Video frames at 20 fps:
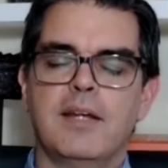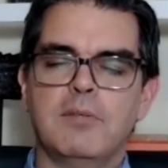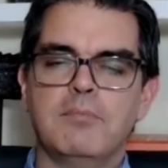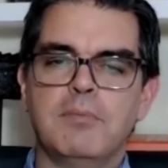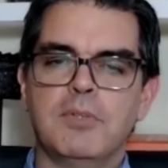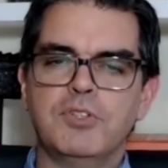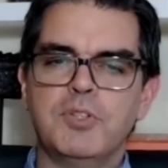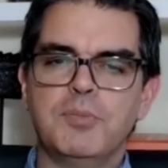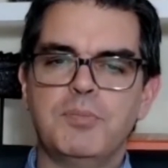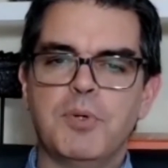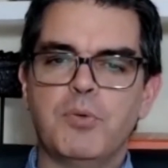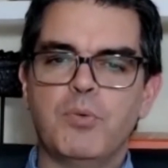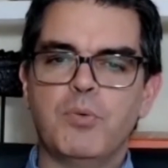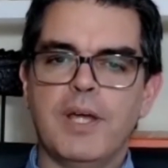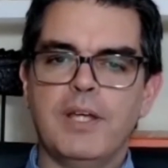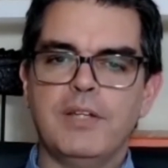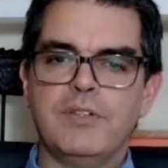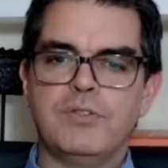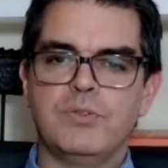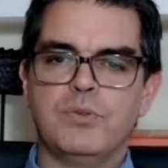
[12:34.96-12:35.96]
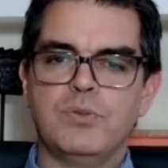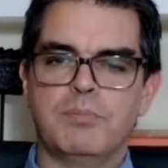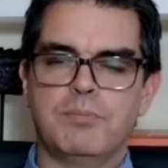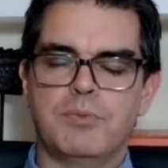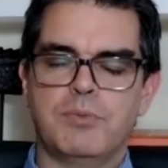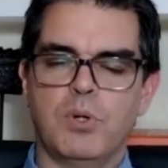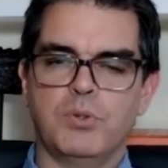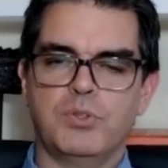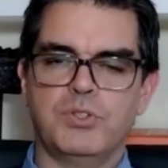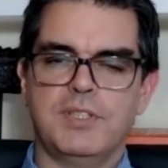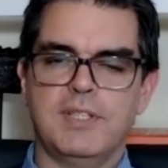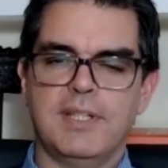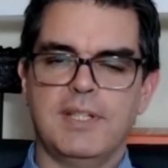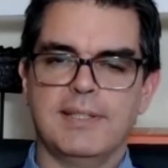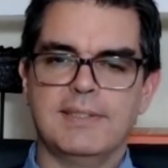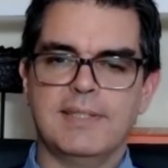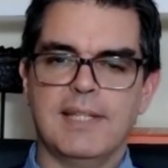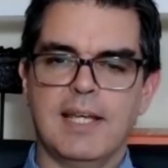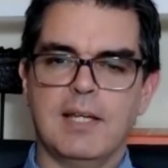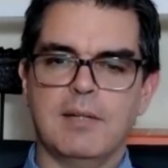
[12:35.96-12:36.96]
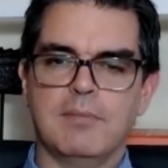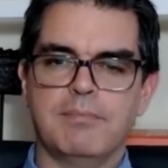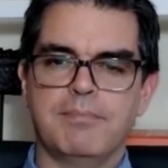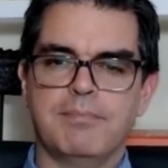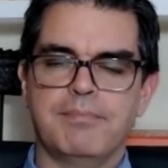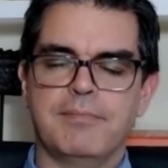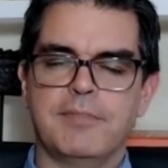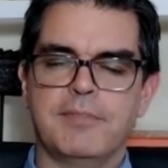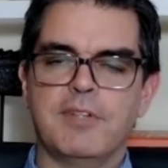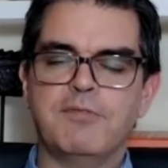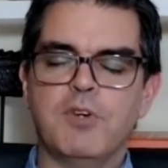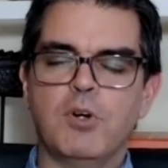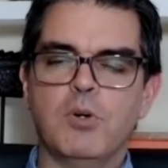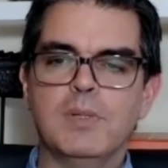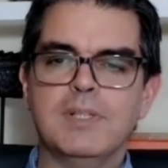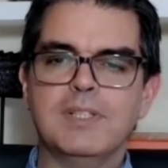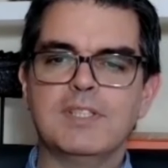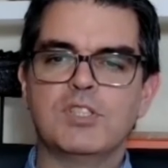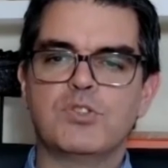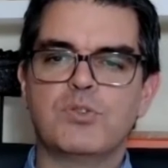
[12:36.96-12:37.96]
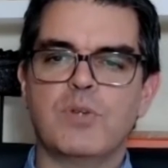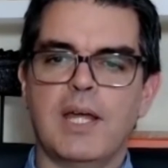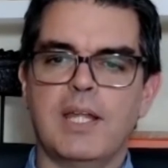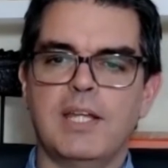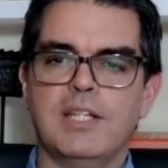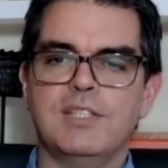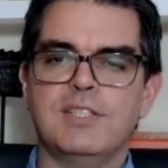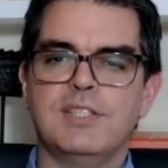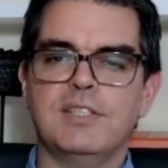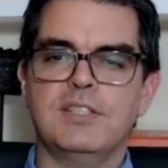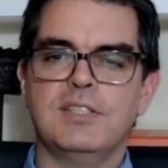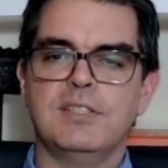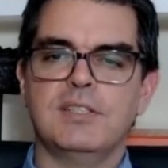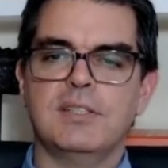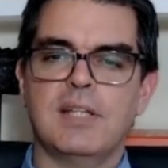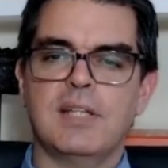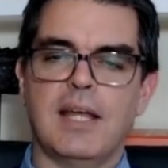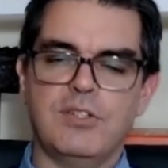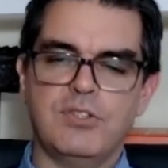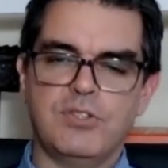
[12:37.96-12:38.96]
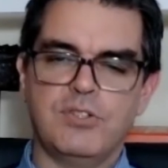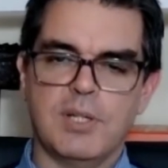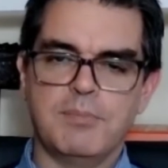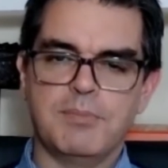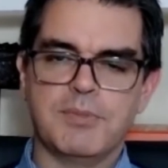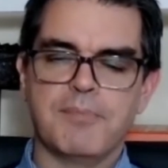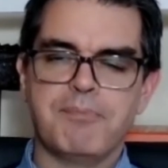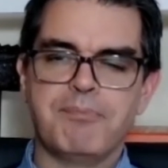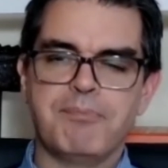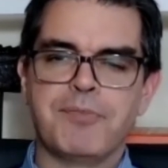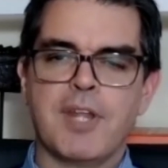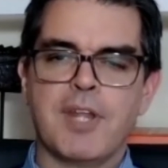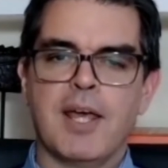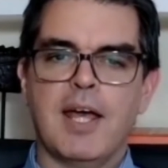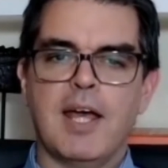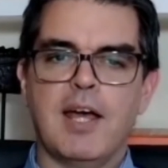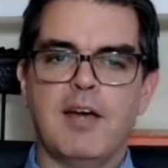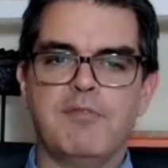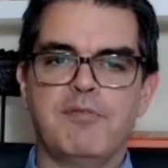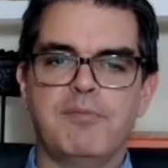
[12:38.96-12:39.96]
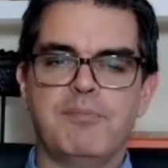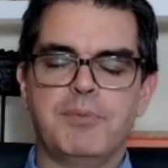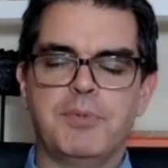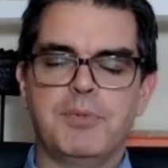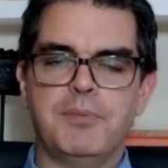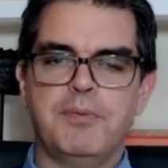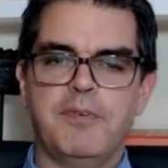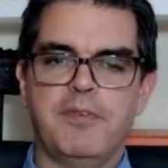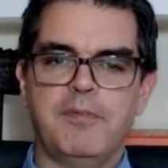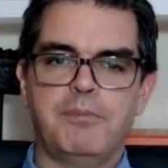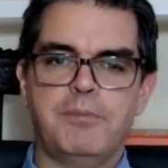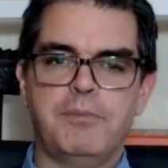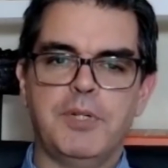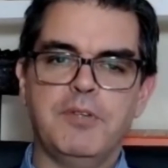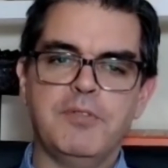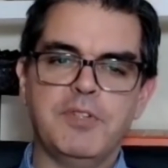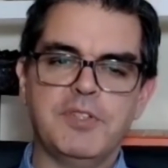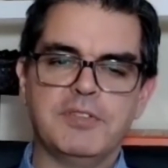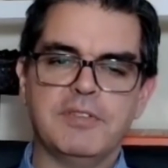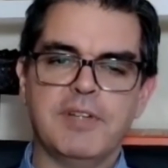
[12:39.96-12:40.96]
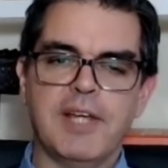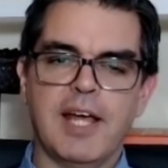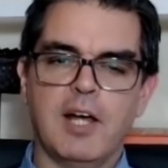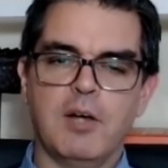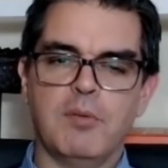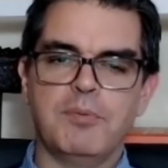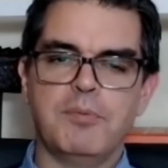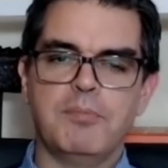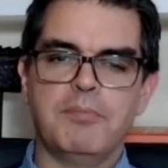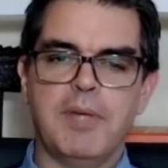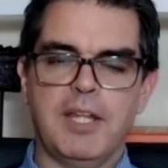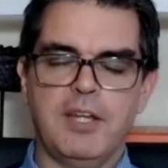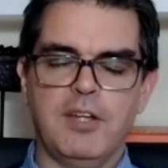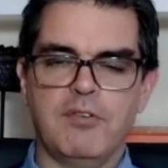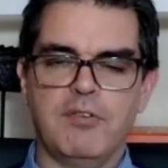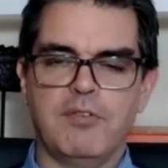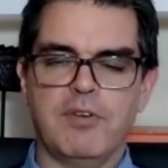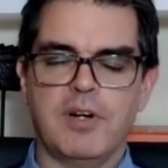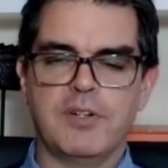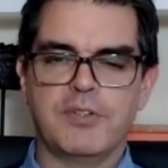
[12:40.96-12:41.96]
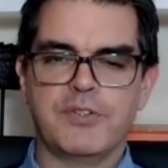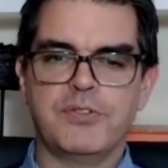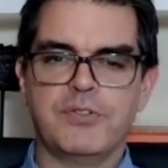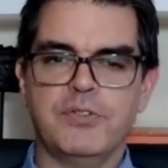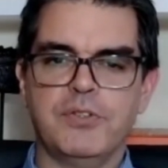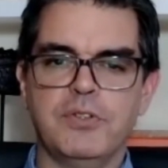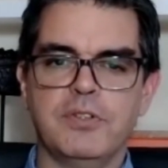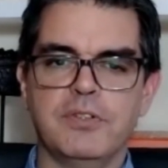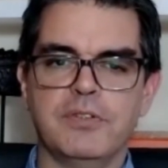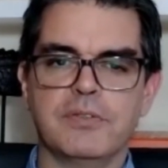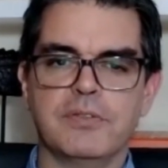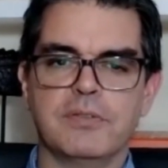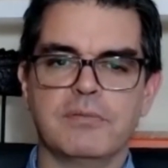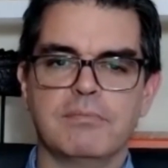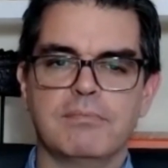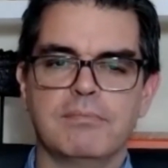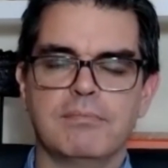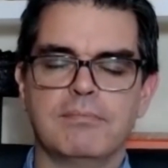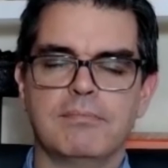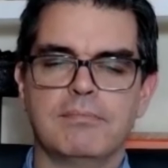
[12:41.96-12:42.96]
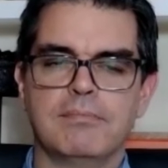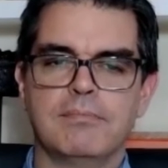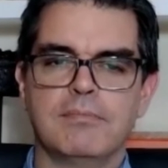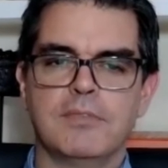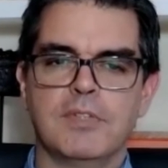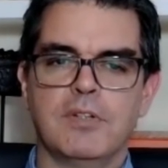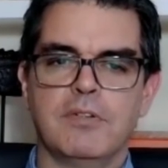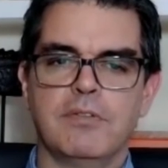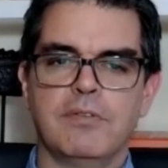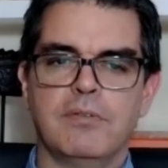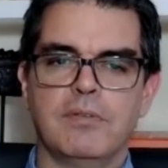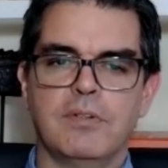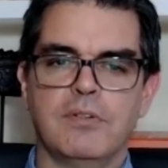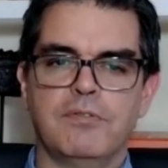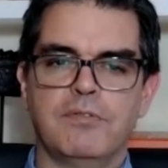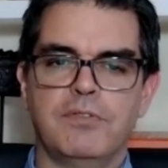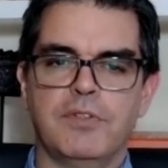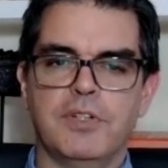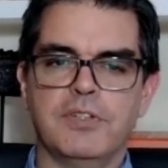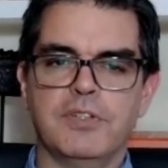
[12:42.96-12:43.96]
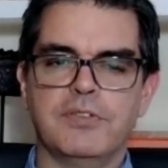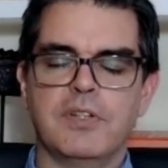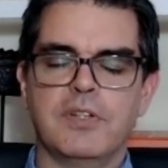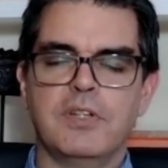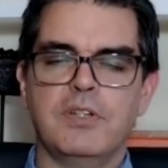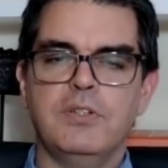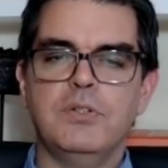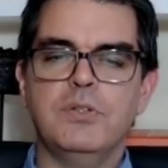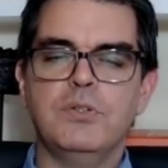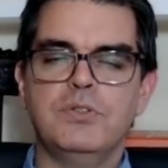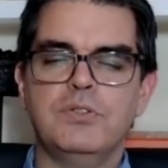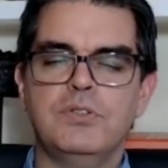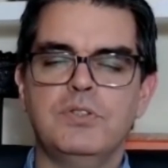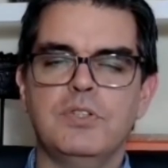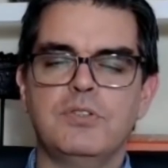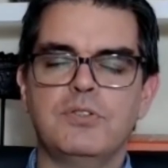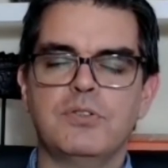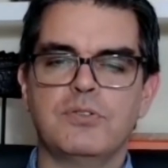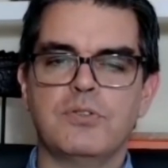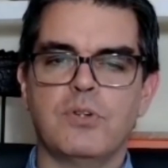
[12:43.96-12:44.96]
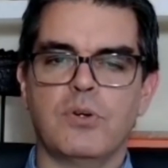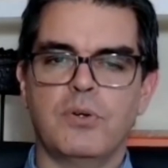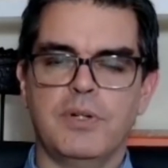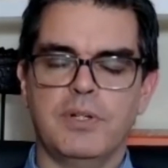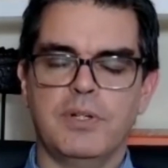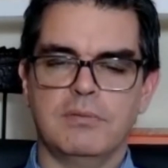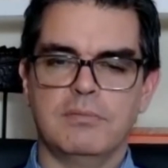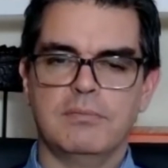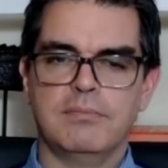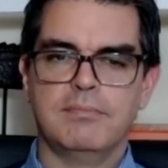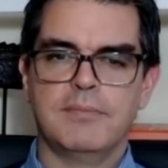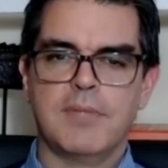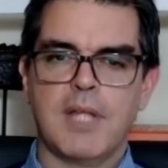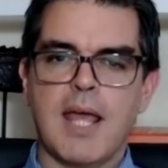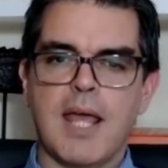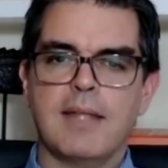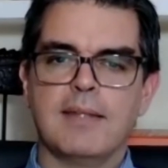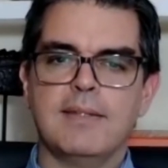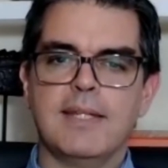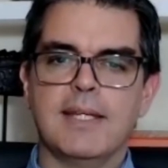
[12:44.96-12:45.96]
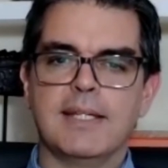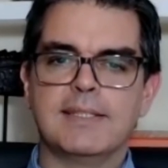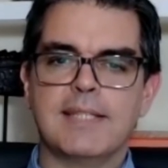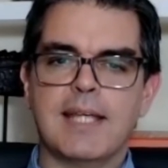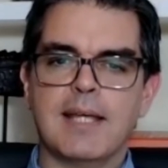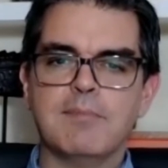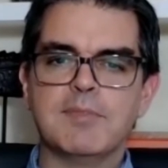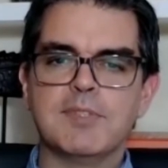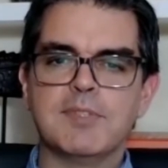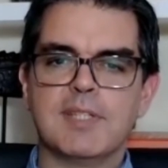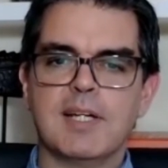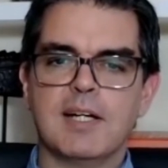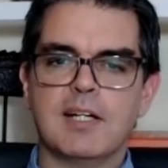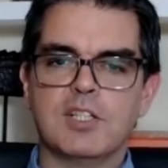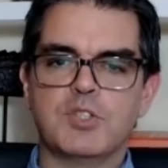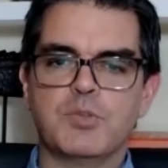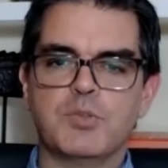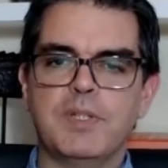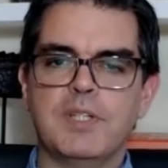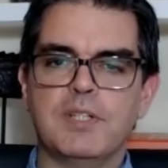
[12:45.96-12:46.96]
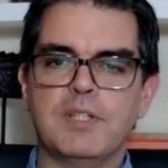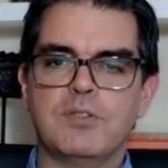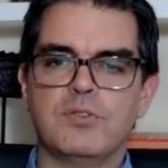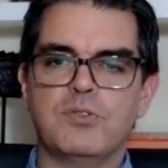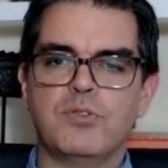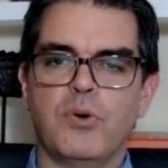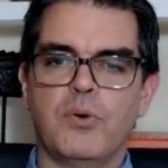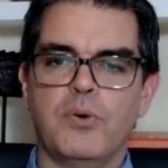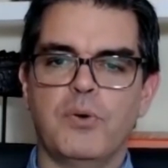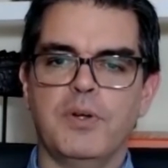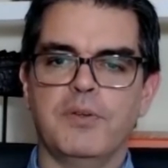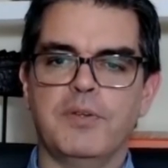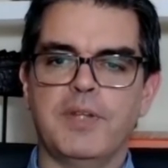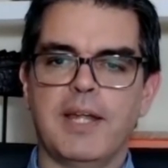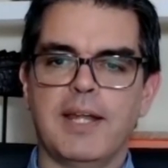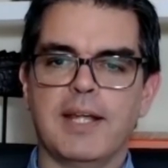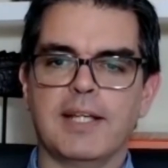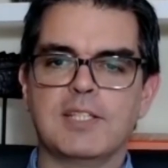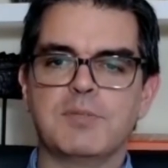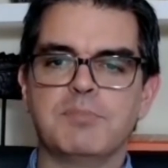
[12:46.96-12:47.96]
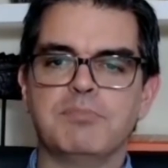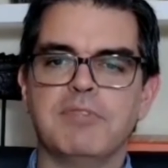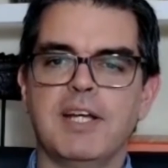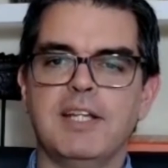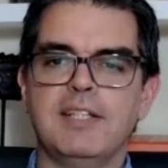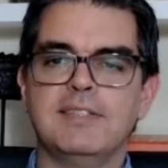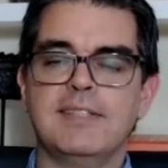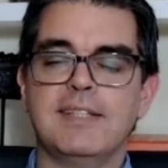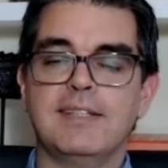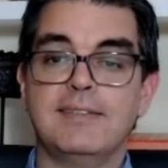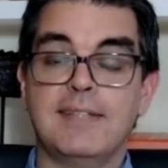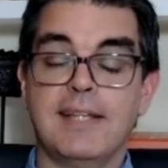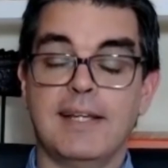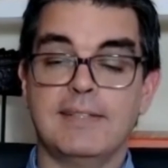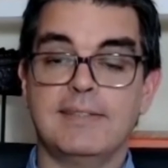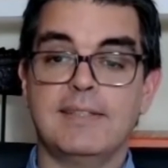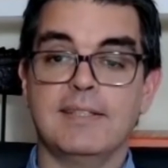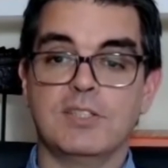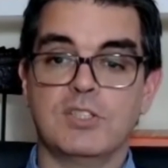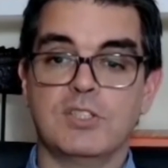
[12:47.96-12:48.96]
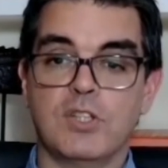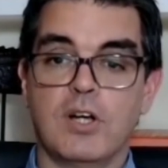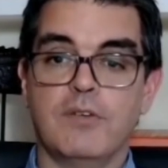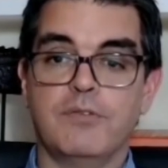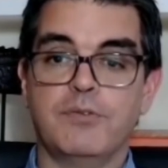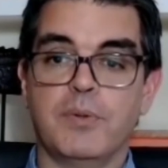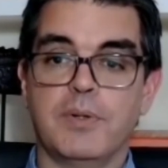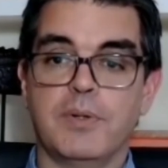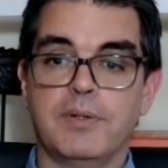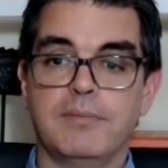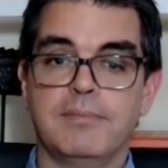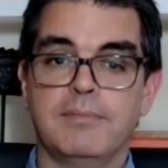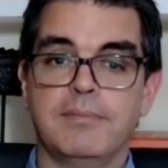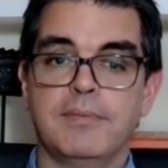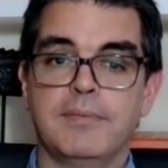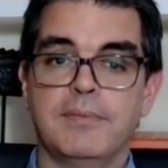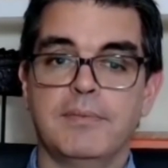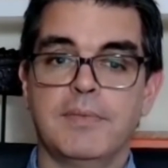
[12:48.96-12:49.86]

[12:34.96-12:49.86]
There are multiple ways to approach the exam. The following strategies and tips have previously helped many of our students. First, use the tutorial. The exam starts with a tutorial that explains the testing software.